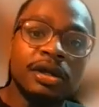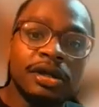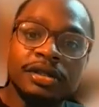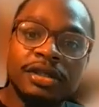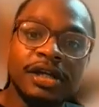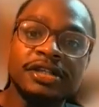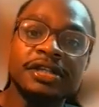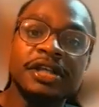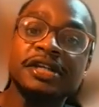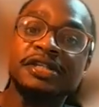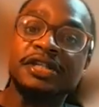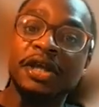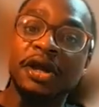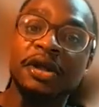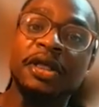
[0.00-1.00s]

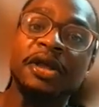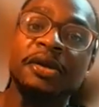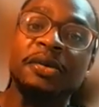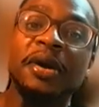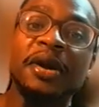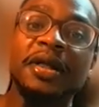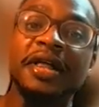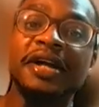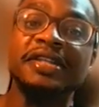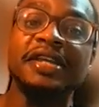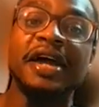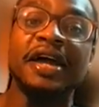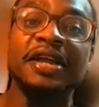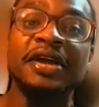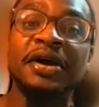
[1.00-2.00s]
necessarily work like
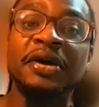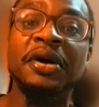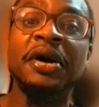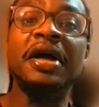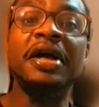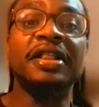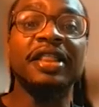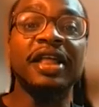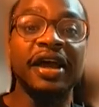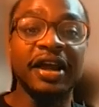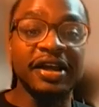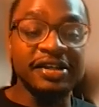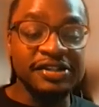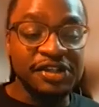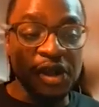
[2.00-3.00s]
that, yo. Like,
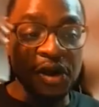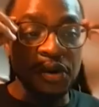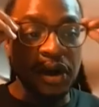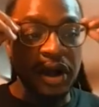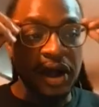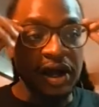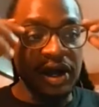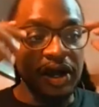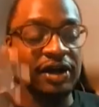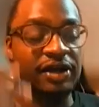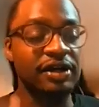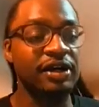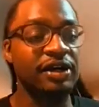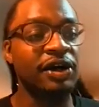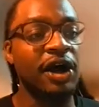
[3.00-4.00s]
so
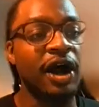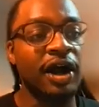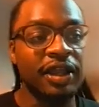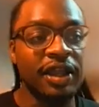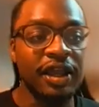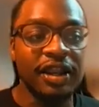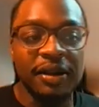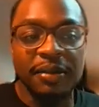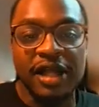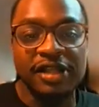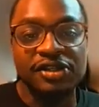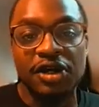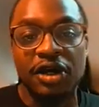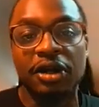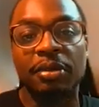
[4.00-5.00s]
again, I'm not
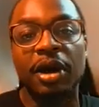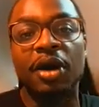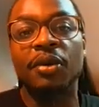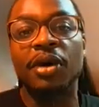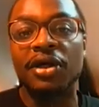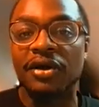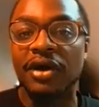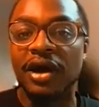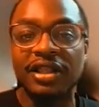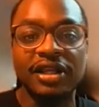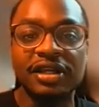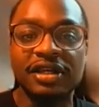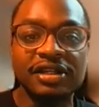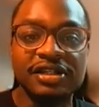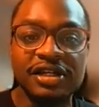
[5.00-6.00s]
talking about whether I
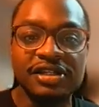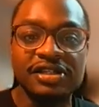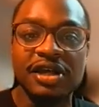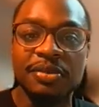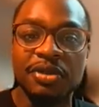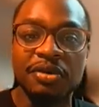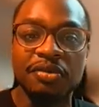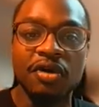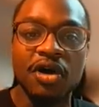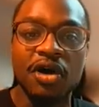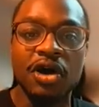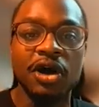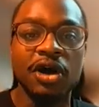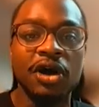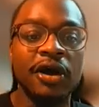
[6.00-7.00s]
think he did something
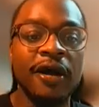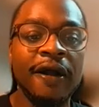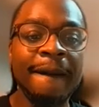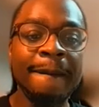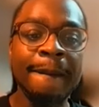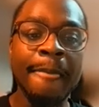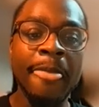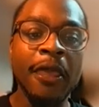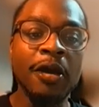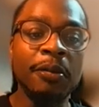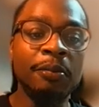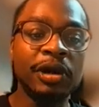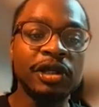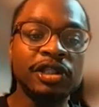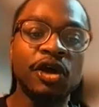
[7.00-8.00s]
wrong,
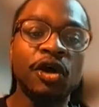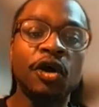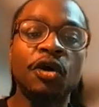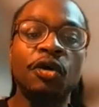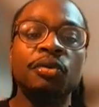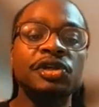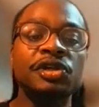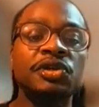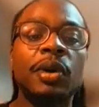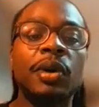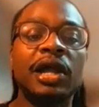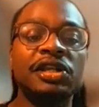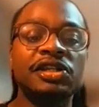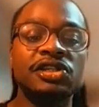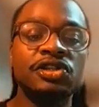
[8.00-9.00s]
but the whole reason
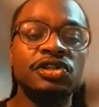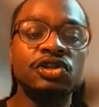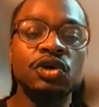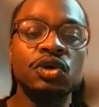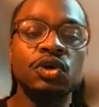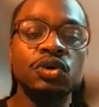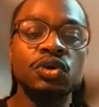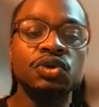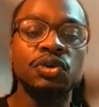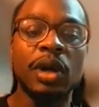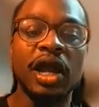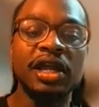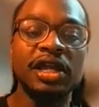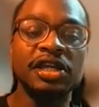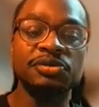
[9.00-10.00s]
why this is news,
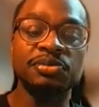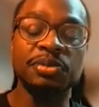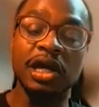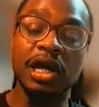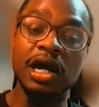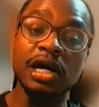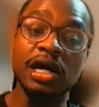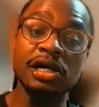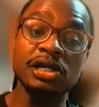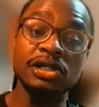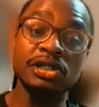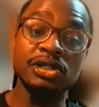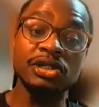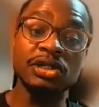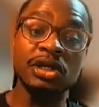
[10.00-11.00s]
right, is
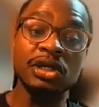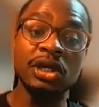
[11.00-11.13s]
because